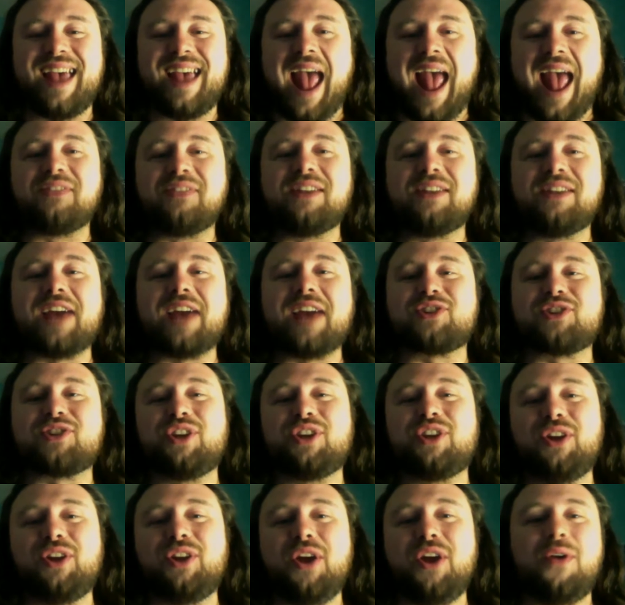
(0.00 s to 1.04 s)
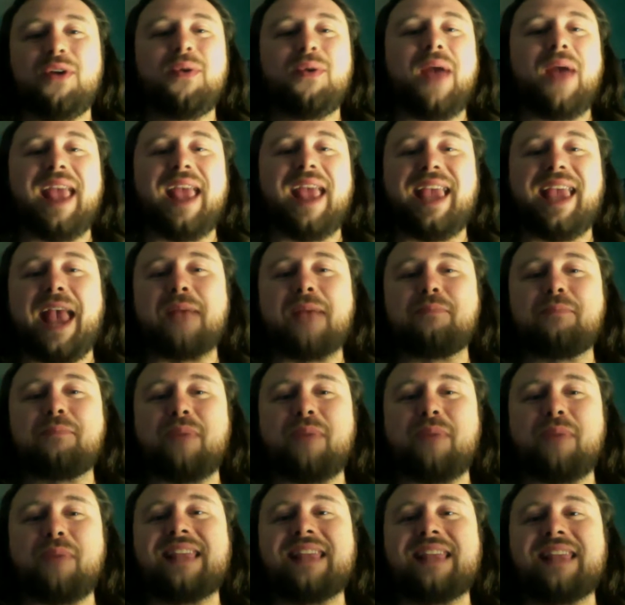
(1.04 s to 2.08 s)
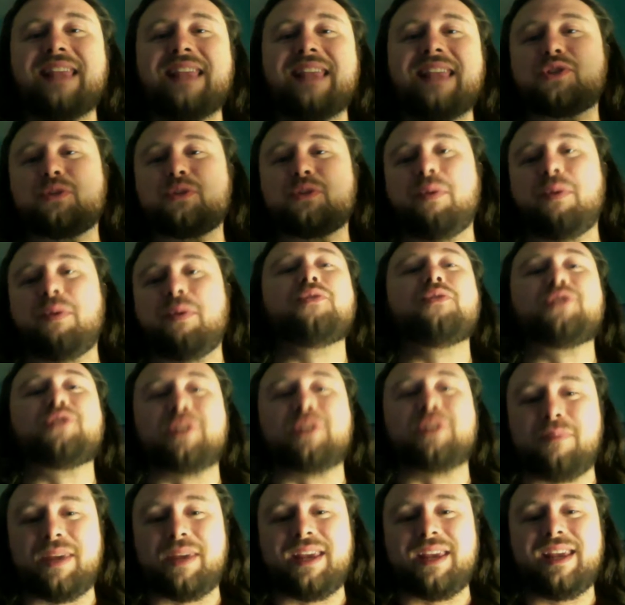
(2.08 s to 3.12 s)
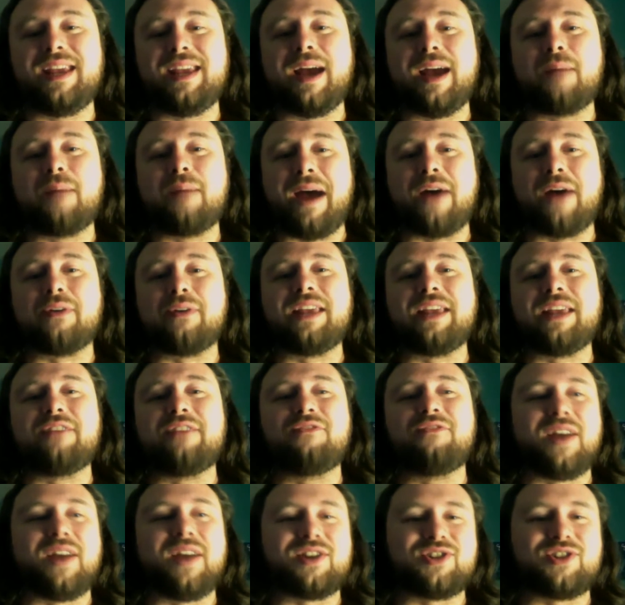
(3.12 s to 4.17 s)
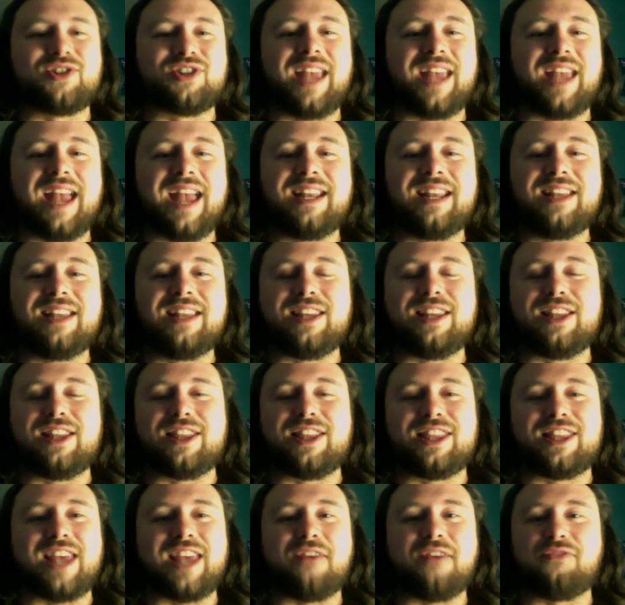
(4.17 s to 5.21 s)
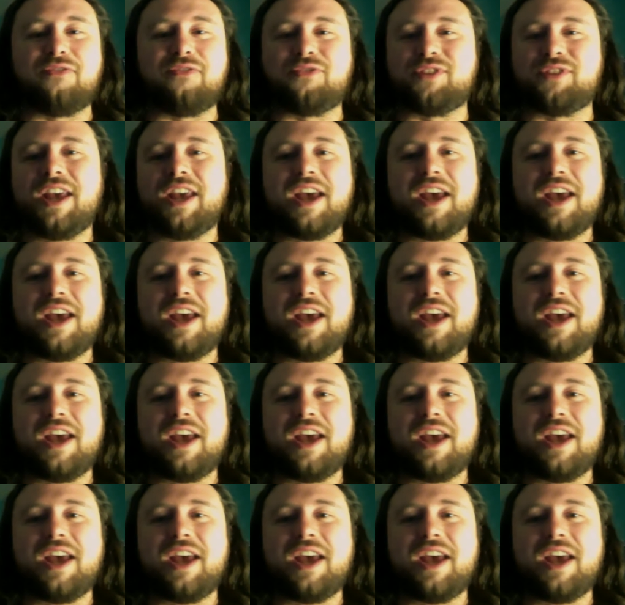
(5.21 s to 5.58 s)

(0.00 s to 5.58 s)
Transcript: And the next thing you know, a campaign that was supposed to be about investigating the theft